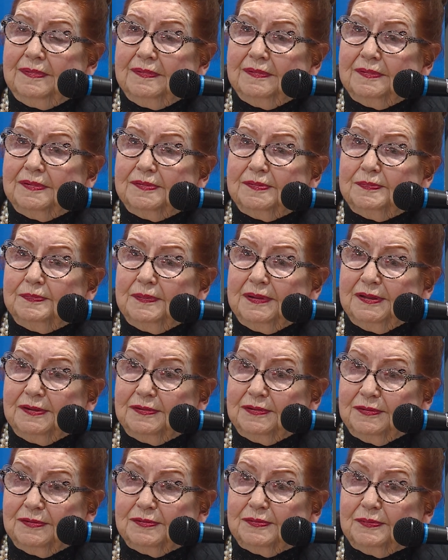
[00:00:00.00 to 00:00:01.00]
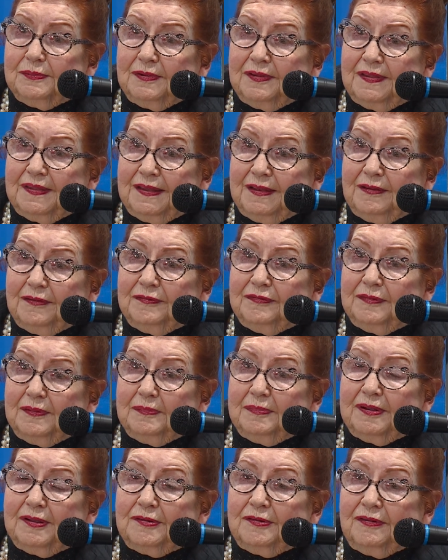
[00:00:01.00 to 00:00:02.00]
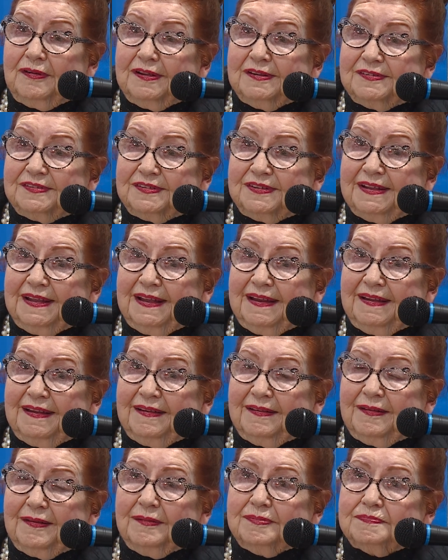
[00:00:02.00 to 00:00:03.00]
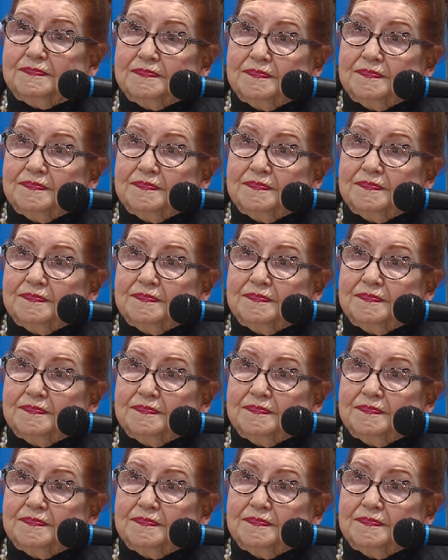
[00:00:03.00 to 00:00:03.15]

speakers were there from across Canada.